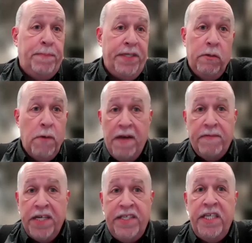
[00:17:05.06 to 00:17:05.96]
do
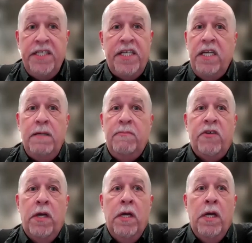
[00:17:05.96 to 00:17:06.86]
have IT
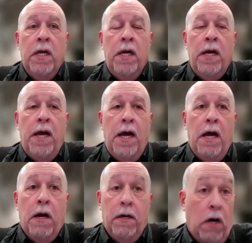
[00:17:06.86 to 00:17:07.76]
teams
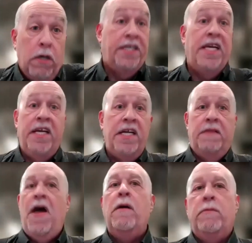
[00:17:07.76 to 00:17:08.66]
are
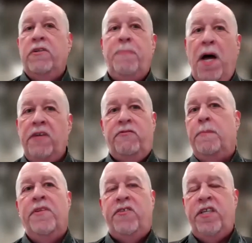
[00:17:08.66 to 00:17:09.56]
getting that response
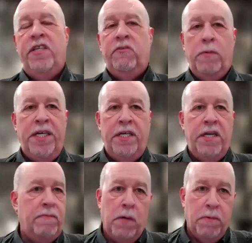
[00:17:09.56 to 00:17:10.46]
from the C-suite
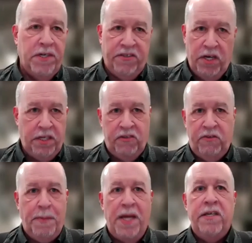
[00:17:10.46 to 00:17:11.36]
of, well, we're just not going to
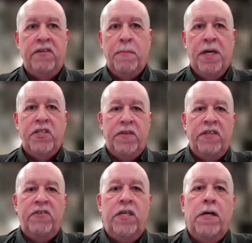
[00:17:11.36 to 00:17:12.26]
spend as much
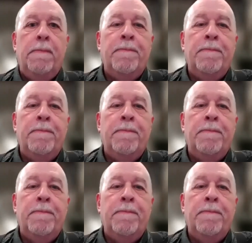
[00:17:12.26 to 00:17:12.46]
this year.